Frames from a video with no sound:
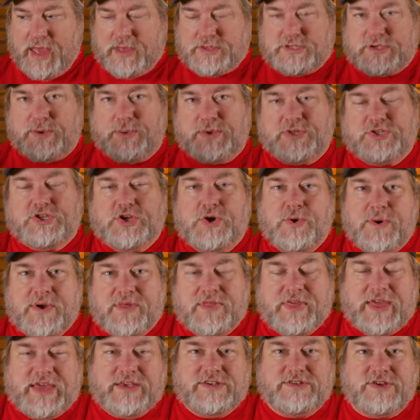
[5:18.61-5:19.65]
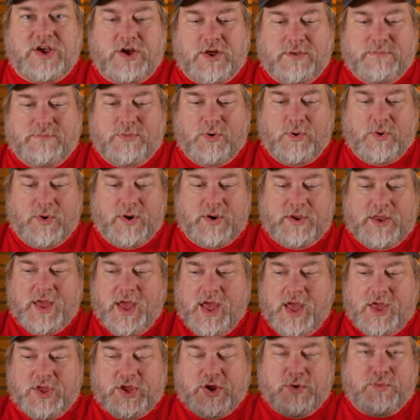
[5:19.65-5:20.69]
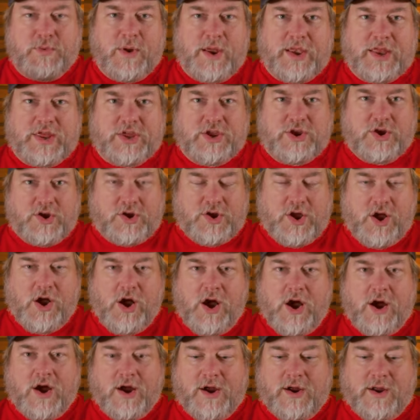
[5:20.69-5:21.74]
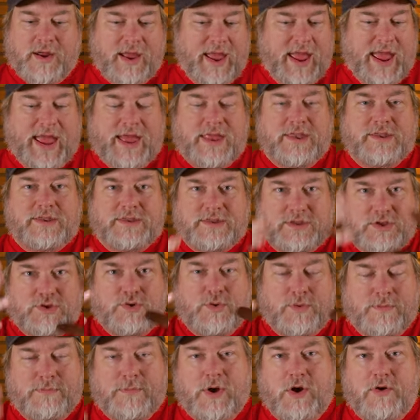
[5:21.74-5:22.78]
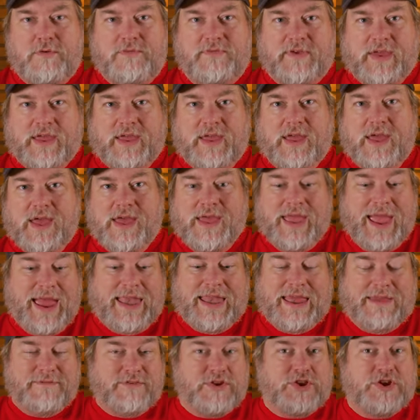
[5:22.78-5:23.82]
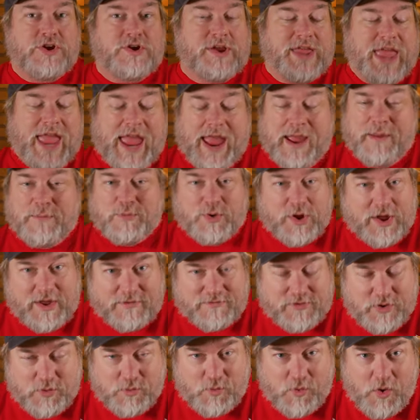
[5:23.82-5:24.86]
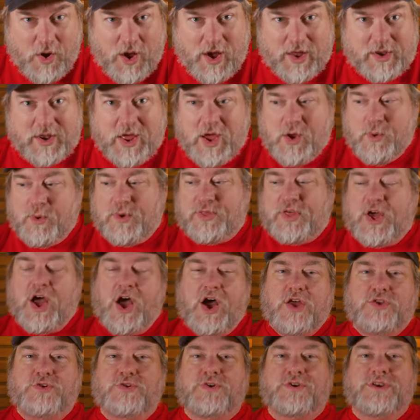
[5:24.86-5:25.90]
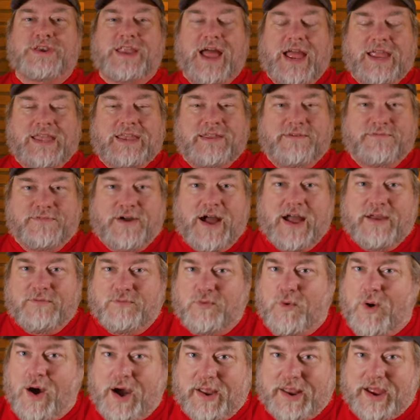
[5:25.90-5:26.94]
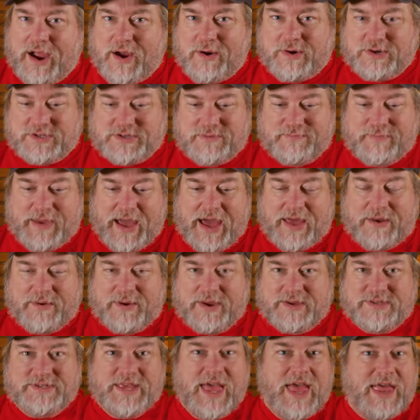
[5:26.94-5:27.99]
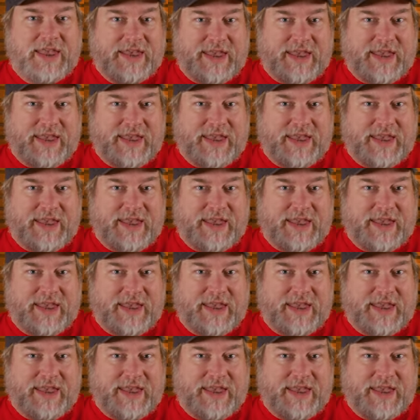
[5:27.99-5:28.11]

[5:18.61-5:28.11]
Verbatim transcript: So with two of these on board, you're running your car and your Movi and even your camera if you want with 195 watt hours of batteries.